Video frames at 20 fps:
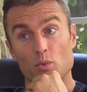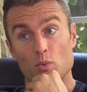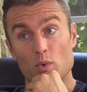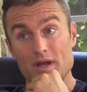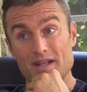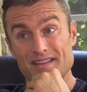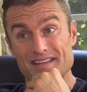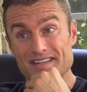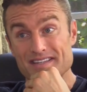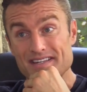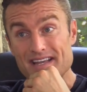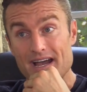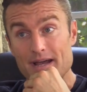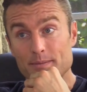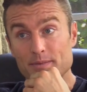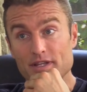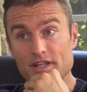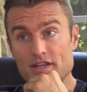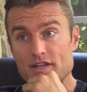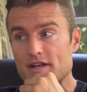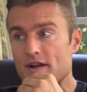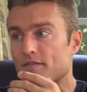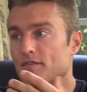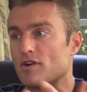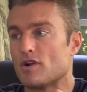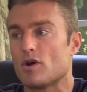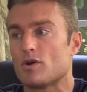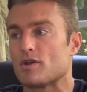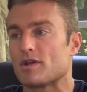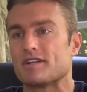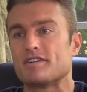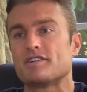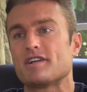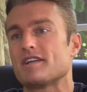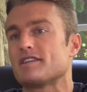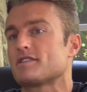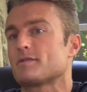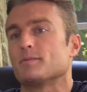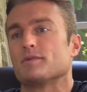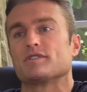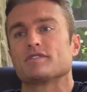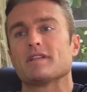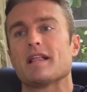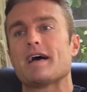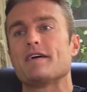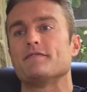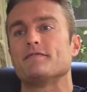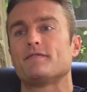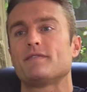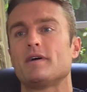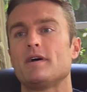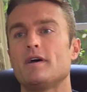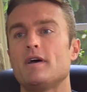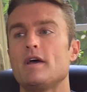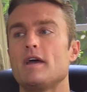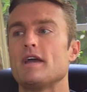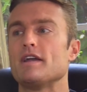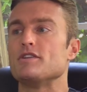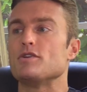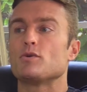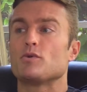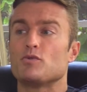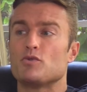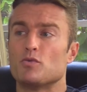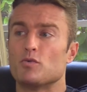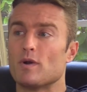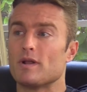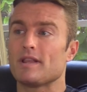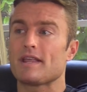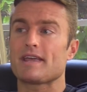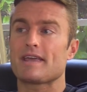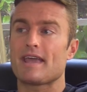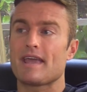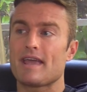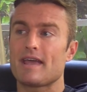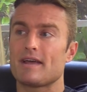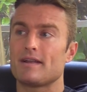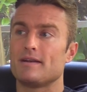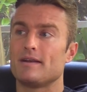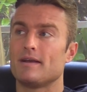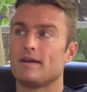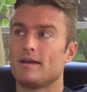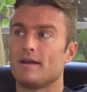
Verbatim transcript: But what this guy believe, you never know. You can change someone's life, and you, you really can.